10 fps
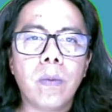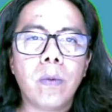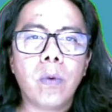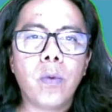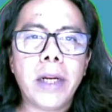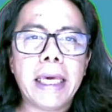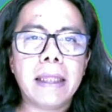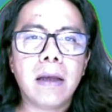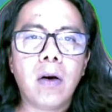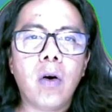With it,
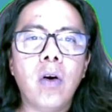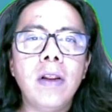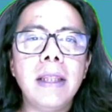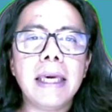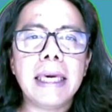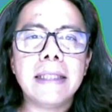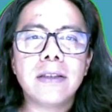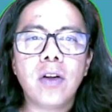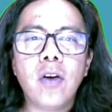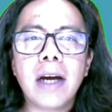all its
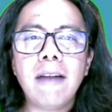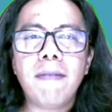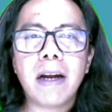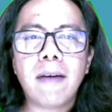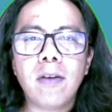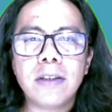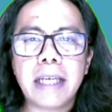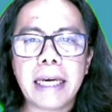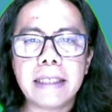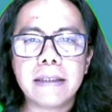local variables
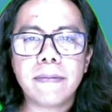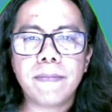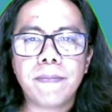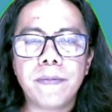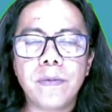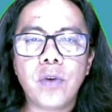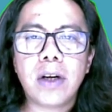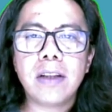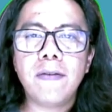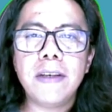dies. The
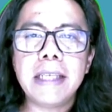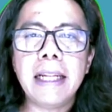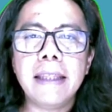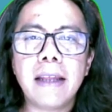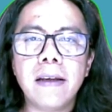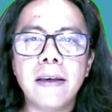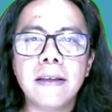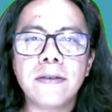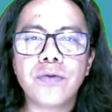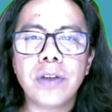artificial
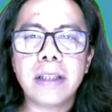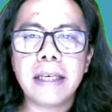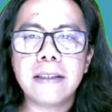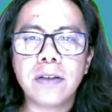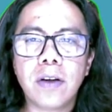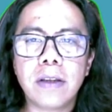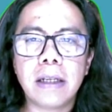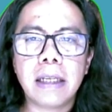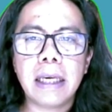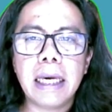intelligence retains
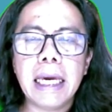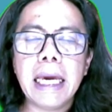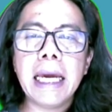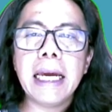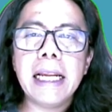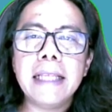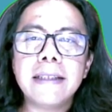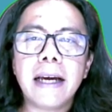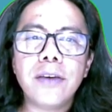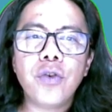nothing. It is
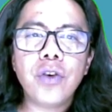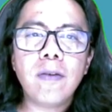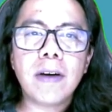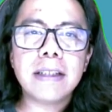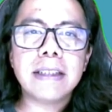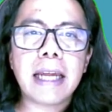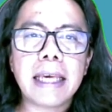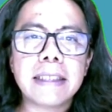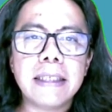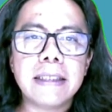a universe that
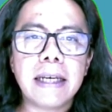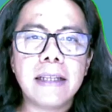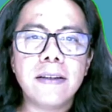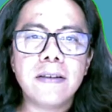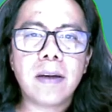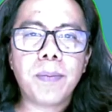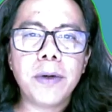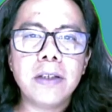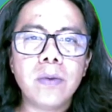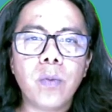exists and
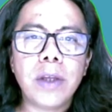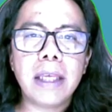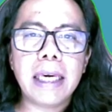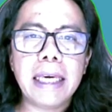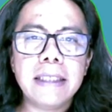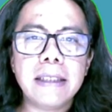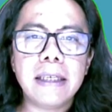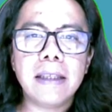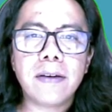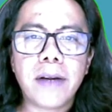disappears with each
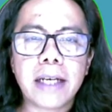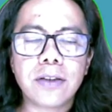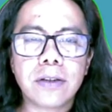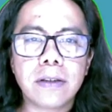interaction.